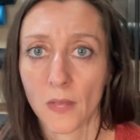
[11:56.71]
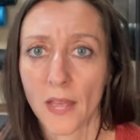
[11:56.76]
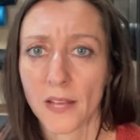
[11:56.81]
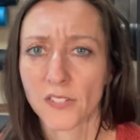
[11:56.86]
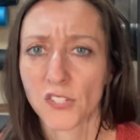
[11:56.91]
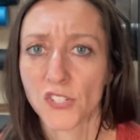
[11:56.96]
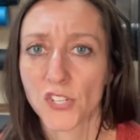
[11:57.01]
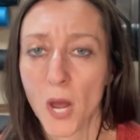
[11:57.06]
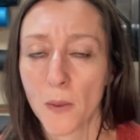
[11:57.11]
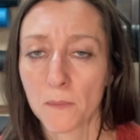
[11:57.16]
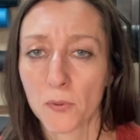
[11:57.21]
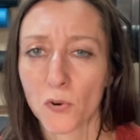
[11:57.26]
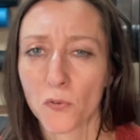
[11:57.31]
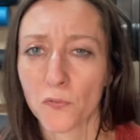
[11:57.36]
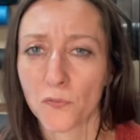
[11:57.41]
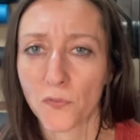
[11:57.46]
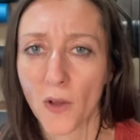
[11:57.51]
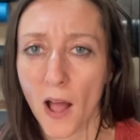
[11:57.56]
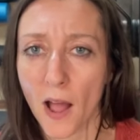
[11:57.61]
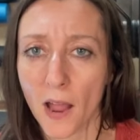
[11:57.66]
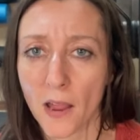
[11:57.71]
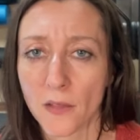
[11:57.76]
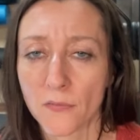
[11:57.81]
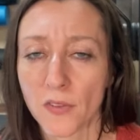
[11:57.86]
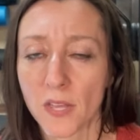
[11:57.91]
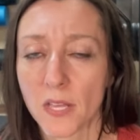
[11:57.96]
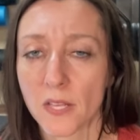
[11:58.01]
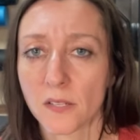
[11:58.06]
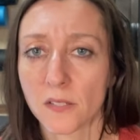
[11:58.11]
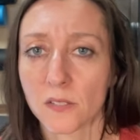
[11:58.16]
And number five
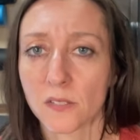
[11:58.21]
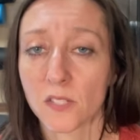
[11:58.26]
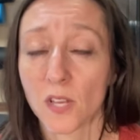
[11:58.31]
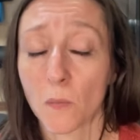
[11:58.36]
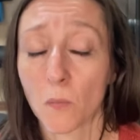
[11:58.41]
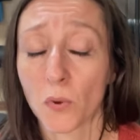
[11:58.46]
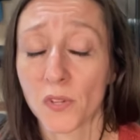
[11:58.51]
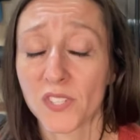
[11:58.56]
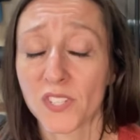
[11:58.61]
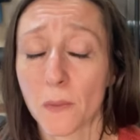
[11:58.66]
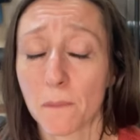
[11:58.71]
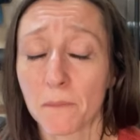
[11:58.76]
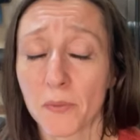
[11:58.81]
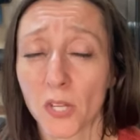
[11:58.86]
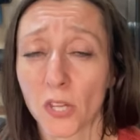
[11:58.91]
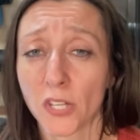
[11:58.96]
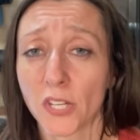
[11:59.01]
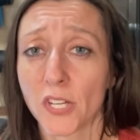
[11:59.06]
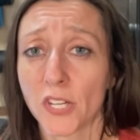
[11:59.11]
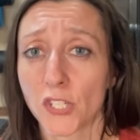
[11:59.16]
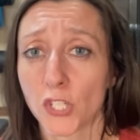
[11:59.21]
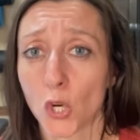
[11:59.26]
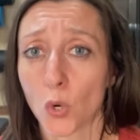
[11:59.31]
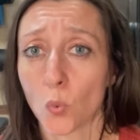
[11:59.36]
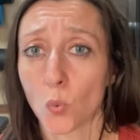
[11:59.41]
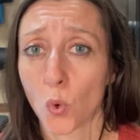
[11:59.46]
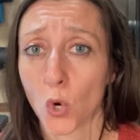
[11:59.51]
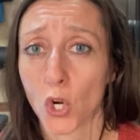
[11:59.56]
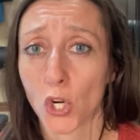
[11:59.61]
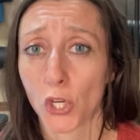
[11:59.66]
is someone's ability to
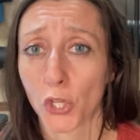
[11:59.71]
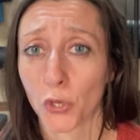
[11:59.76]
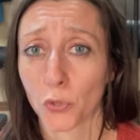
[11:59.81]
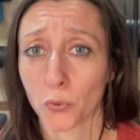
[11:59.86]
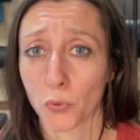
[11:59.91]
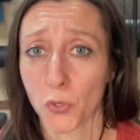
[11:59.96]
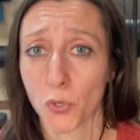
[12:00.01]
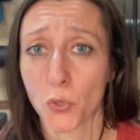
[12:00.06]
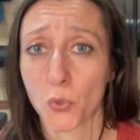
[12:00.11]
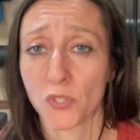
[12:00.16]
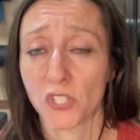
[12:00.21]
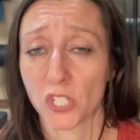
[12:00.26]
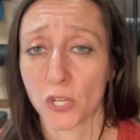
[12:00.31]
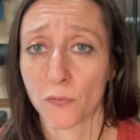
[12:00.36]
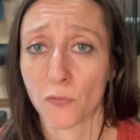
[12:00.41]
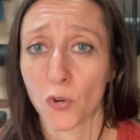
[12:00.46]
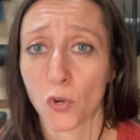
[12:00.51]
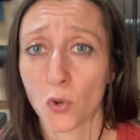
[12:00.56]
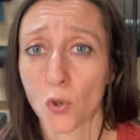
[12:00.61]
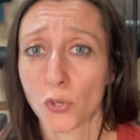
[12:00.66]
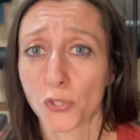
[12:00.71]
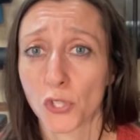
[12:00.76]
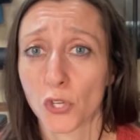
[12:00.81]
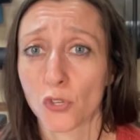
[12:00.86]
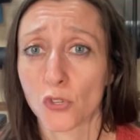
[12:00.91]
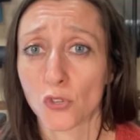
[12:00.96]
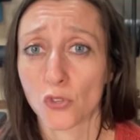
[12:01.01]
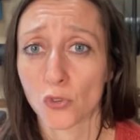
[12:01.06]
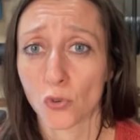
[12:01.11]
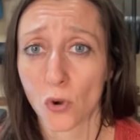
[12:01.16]
work through
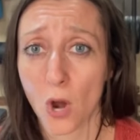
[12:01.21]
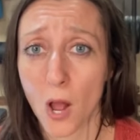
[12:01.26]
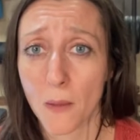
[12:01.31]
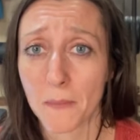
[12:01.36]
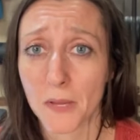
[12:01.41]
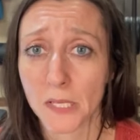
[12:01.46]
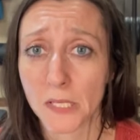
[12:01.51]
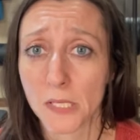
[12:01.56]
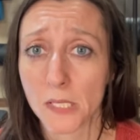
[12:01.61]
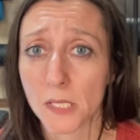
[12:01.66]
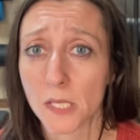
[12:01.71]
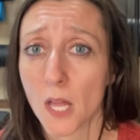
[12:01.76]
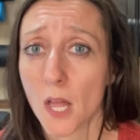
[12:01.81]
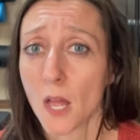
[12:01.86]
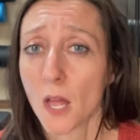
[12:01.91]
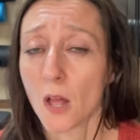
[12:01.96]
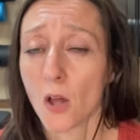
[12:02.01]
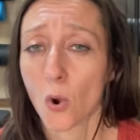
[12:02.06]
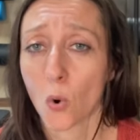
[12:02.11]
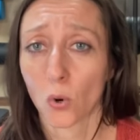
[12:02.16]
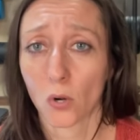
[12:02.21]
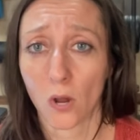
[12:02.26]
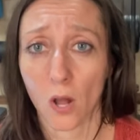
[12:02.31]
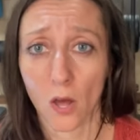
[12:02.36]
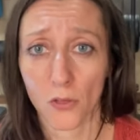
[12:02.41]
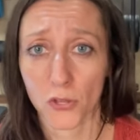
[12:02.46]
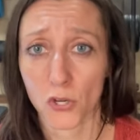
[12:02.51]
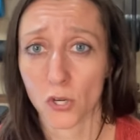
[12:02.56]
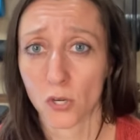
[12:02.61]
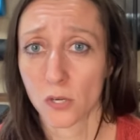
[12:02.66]
difficult traumas or
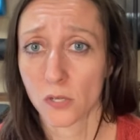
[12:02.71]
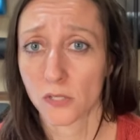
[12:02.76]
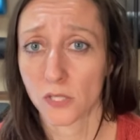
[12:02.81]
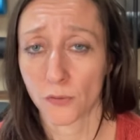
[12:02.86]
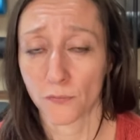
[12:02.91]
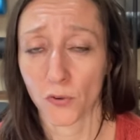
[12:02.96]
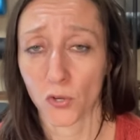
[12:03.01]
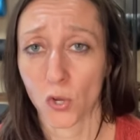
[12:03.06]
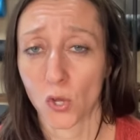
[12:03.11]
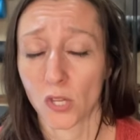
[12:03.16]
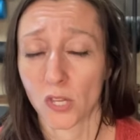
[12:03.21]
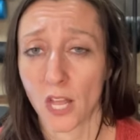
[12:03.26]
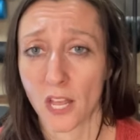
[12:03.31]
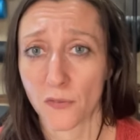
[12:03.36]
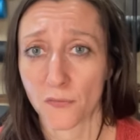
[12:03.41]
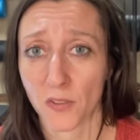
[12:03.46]
other difficult life